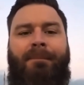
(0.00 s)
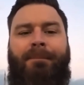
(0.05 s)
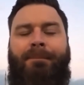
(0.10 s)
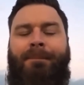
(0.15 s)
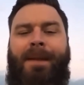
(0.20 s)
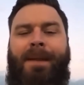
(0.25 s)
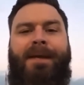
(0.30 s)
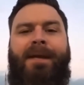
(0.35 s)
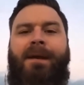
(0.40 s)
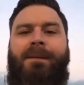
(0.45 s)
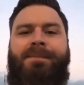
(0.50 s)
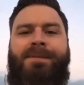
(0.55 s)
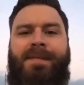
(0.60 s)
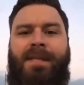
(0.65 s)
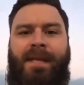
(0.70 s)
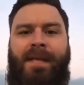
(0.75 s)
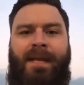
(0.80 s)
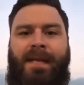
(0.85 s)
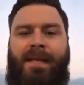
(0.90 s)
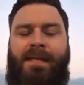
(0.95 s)
pickup
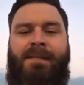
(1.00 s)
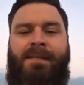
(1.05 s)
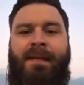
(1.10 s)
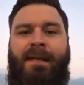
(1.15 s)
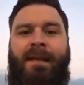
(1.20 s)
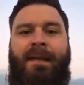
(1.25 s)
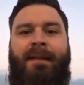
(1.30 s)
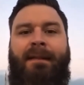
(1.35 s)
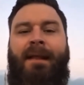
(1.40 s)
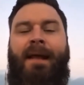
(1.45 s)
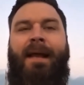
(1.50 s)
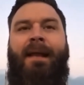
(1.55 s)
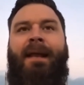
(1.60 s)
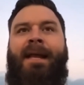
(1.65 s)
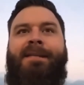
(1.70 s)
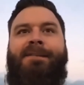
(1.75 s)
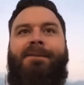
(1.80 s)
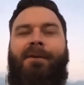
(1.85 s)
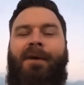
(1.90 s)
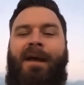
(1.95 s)
stick. Like,
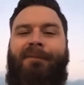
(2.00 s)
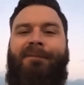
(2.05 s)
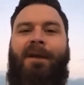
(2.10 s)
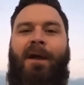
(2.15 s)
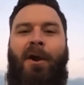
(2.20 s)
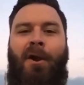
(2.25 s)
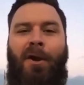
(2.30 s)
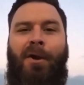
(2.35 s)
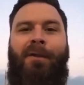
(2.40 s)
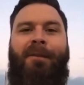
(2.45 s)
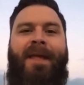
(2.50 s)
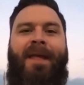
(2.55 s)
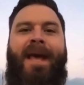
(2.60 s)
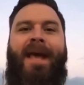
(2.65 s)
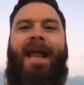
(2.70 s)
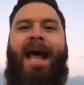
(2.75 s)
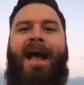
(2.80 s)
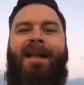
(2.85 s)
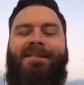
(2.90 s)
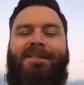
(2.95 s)
he's going to have to earn
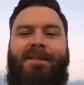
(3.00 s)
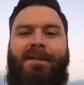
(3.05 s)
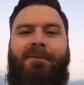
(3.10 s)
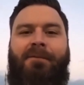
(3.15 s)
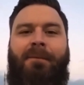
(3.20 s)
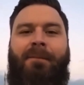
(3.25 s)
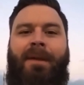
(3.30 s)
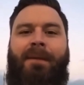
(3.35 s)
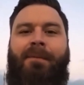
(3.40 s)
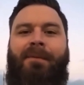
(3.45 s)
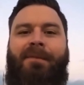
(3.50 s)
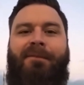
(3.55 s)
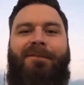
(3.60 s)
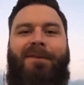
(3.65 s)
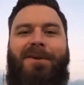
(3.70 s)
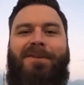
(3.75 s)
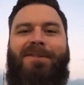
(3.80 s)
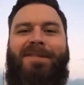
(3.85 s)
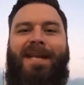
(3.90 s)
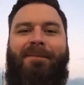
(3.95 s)
that. I still remember the
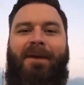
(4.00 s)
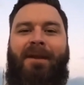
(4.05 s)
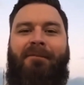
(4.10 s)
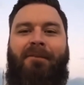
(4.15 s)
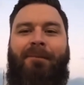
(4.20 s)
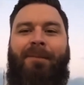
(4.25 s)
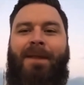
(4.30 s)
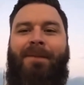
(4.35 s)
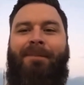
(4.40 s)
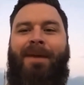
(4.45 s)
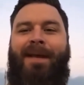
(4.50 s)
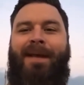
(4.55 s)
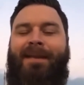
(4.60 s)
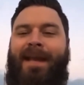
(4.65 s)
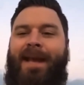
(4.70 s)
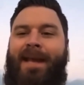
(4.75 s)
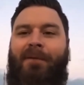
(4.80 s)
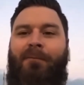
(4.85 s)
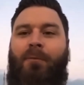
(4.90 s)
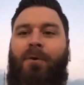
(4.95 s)
first time I ever beat my
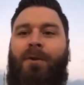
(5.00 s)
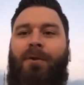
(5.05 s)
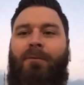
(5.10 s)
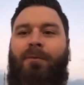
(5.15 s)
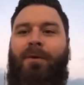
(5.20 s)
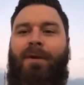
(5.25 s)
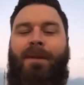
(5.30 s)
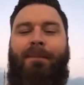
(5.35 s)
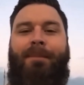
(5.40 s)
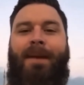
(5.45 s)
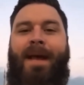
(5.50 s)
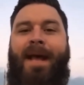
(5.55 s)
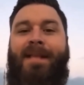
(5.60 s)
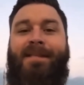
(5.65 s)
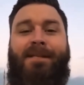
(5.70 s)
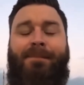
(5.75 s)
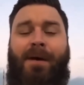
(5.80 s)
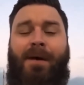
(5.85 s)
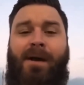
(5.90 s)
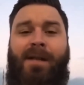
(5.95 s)
dad in one-on-one in
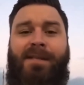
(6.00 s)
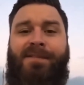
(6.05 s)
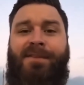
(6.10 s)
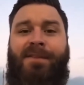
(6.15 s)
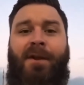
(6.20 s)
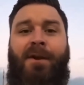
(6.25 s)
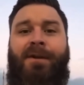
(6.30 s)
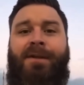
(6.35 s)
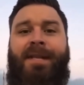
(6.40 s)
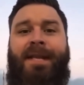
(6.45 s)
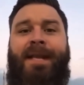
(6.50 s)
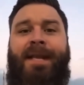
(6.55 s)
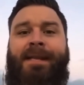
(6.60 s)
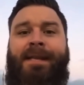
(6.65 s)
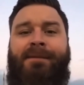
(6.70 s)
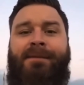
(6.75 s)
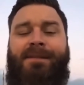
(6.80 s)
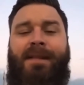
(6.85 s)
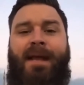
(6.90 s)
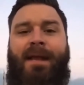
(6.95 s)
basketball. I was
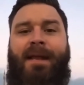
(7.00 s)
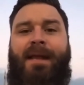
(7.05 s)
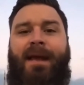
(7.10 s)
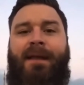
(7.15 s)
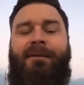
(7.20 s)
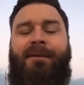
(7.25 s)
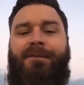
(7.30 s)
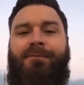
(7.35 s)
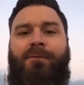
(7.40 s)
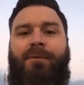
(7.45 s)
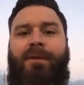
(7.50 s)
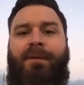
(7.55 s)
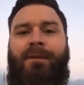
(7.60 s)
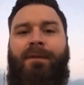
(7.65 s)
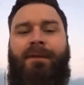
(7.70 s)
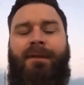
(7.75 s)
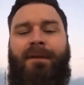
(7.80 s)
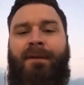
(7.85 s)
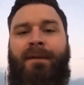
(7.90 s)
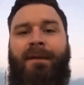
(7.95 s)
13. It was like I just won
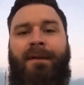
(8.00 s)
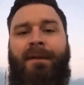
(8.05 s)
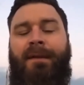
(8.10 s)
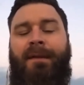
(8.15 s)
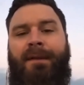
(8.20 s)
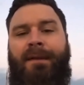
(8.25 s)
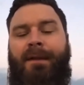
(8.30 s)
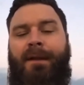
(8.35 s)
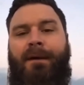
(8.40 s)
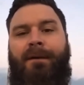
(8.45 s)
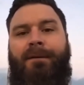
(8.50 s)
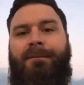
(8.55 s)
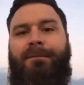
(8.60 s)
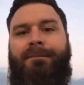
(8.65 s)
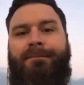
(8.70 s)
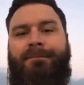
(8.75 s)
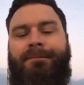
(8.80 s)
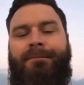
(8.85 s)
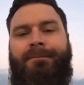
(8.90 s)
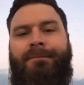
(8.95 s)
the,
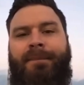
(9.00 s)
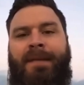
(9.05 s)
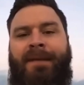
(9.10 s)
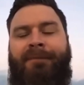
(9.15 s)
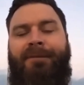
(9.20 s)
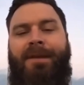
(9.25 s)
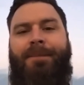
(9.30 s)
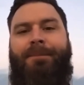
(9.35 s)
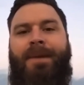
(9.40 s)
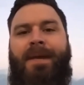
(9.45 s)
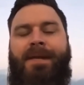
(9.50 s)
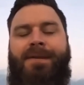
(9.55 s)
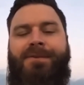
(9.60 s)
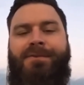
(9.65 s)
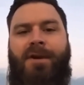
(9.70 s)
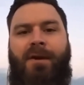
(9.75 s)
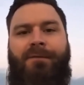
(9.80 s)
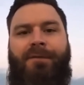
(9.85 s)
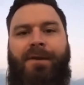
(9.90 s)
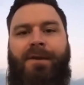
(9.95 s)
MVP
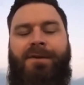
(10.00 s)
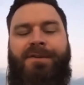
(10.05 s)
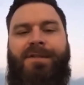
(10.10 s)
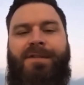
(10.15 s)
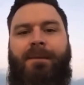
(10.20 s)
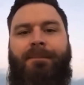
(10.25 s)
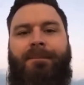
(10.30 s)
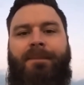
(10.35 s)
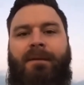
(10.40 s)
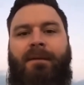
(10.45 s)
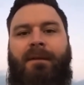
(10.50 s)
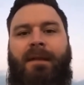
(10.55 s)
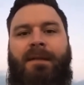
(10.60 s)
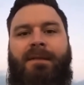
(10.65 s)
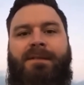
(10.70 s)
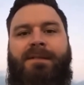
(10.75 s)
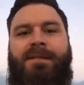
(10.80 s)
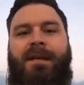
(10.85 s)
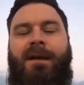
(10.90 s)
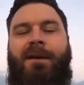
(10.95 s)
trophy or something.
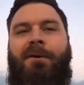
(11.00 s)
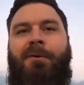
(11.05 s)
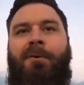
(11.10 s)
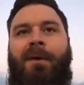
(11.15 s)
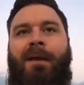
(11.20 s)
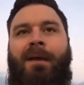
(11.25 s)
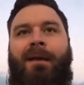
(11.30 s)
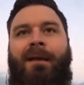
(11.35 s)
And so,